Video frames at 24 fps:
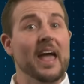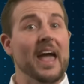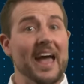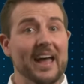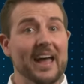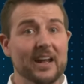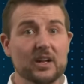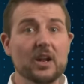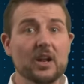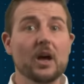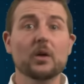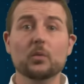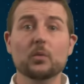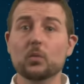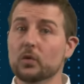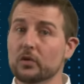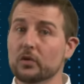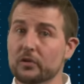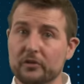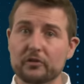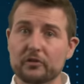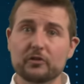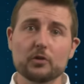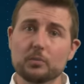And none
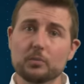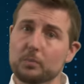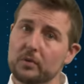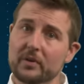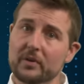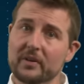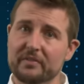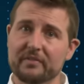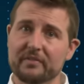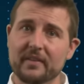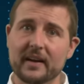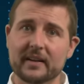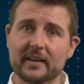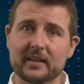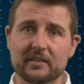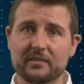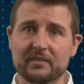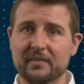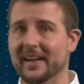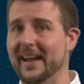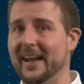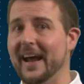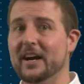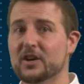were super
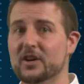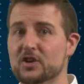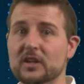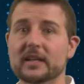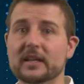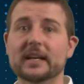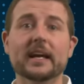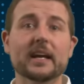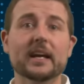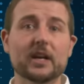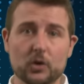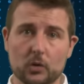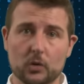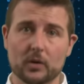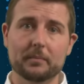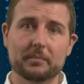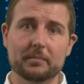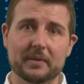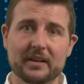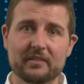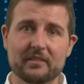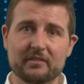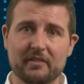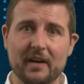effective at actually
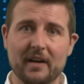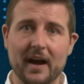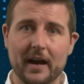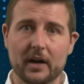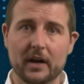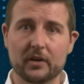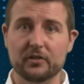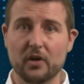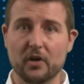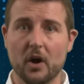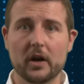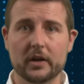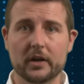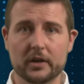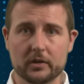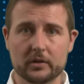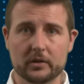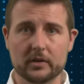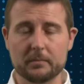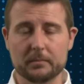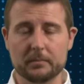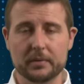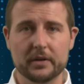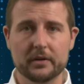encrypting files on your
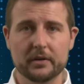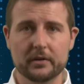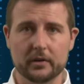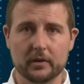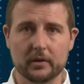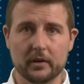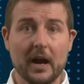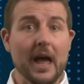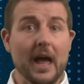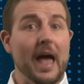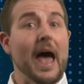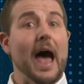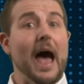computer.